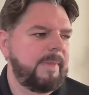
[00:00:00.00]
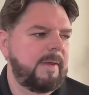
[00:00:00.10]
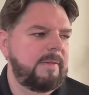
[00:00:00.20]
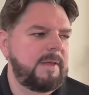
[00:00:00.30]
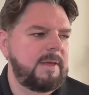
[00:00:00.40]

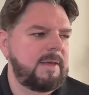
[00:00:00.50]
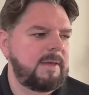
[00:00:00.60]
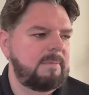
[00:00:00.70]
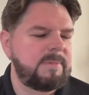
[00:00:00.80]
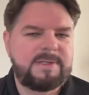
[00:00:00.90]

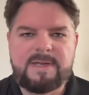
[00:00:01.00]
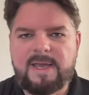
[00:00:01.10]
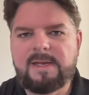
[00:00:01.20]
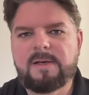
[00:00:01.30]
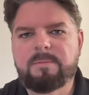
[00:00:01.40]
the
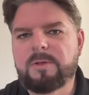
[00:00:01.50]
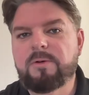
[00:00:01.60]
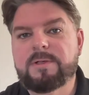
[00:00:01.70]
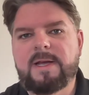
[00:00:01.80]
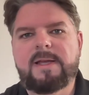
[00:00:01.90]
stadium, new
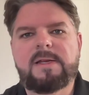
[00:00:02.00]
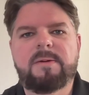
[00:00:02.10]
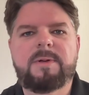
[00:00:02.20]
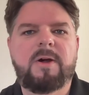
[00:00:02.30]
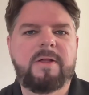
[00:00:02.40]

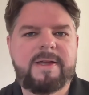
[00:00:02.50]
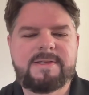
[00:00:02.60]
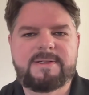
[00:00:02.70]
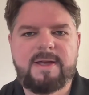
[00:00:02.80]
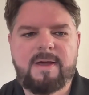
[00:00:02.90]
stadium and all that
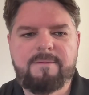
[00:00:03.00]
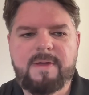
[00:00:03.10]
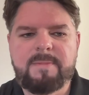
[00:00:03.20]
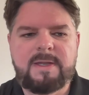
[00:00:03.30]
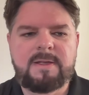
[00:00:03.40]
stuff.
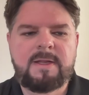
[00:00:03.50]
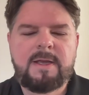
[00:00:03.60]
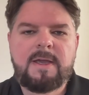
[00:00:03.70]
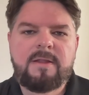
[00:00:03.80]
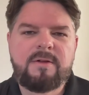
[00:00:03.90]
I mean,
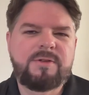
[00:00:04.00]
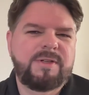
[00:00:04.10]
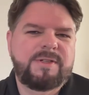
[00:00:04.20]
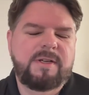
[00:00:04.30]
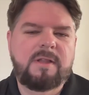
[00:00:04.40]
there's
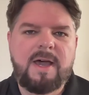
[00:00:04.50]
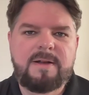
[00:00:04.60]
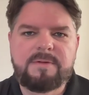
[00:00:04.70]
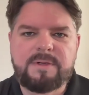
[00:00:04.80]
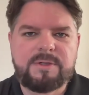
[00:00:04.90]
just a lot
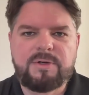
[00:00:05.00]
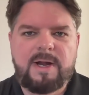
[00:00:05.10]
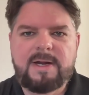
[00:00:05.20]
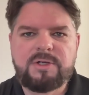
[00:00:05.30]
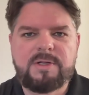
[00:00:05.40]
of
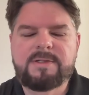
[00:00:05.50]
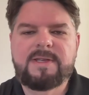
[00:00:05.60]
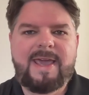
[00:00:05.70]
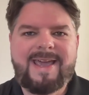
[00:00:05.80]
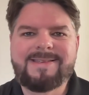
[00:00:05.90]
distractions
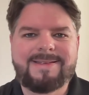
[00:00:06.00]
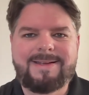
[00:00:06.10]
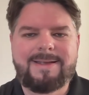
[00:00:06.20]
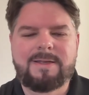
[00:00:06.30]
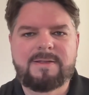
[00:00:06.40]
as it
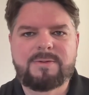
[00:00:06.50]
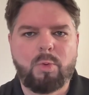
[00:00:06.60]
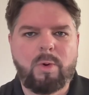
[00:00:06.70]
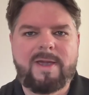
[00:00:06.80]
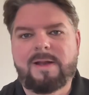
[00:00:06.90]
is
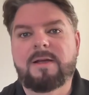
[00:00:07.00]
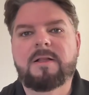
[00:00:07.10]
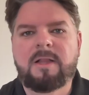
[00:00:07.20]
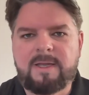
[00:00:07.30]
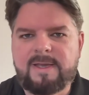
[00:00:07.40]

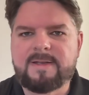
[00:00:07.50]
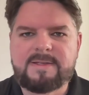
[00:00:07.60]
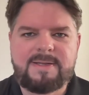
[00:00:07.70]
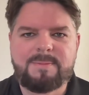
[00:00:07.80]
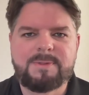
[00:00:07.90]
organically, it
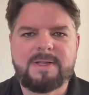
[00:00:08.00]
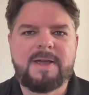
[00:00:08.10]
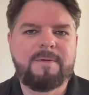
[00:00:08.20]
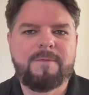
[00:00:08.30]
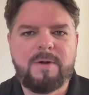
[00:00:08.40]
seems
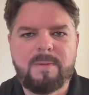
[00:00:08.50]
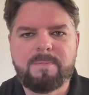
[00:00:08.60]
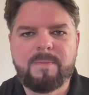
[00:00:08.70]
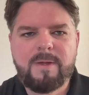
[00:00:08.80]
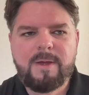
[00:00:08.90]
like,
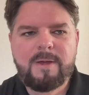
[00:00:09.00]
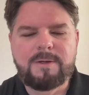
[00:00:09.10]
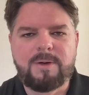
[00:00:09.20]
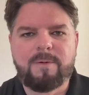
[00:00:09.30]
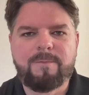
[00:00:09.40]
from,
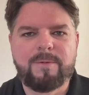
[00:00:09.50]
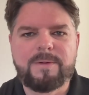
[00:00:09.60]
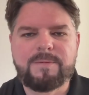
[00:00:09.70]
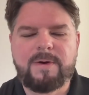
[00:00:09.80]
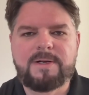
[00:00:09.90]
you know, for
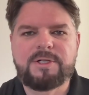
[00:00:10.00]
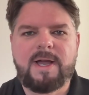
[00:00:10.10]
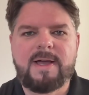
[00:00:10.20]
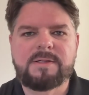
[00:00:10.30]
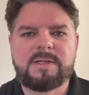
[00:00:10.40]
this
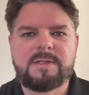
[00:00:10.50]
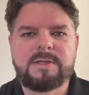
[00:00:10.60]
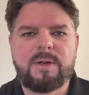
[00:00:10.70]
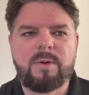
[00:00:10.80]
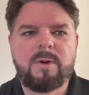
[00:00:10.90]
franchise. And
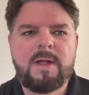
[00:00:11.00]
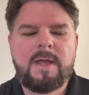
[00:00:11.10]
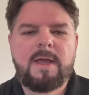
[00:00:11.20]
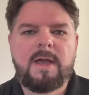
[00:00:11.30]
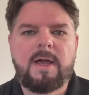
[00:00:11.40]
so,
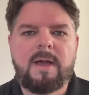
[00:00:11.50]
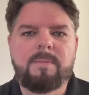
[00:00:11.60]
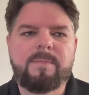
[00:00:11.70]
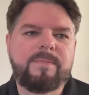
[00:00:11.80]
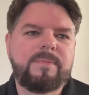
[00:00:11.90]

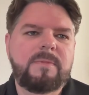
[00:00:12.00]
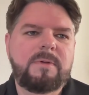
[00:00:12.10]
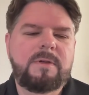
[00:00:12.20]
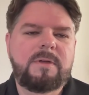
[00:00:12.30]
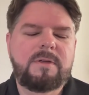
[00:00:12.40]

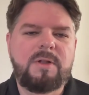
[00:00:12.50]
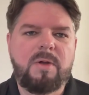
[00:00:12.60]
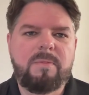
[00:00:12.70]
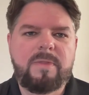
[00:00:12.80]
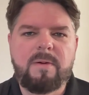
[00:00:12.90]
you
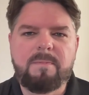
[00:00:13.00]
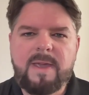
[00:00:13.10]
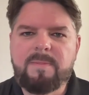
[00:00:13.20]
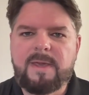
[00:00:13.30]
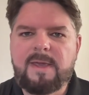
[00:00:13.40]
know, there
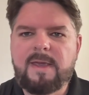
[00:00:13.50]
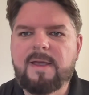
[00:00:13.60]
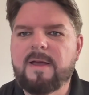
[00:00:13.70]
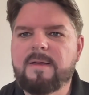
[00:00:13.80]
may be